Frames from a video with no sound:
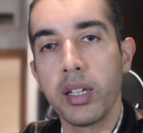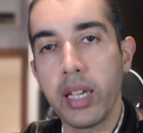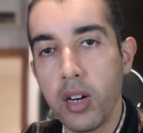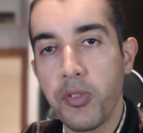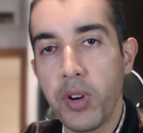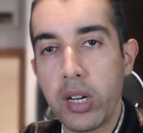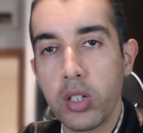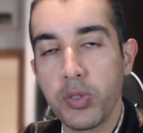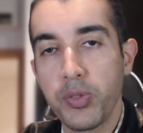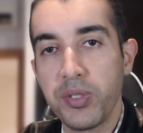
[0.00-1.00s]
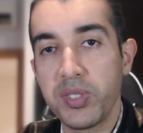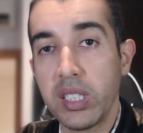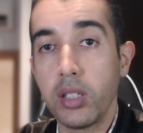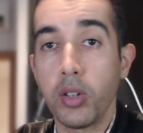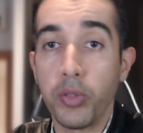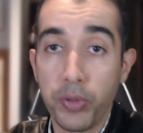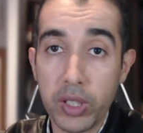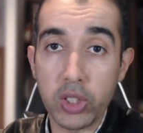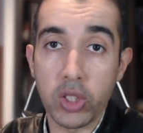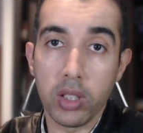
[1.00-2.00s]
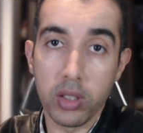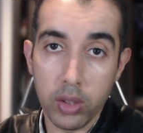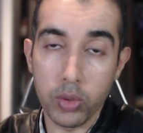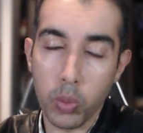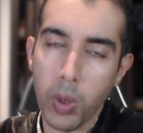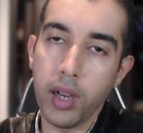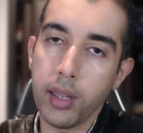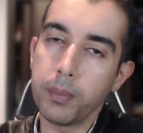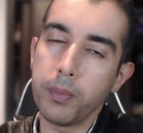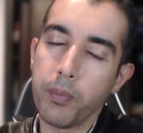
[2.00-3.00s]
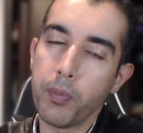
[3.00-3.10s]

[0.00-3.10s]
King of Fighters 15 official news. Well,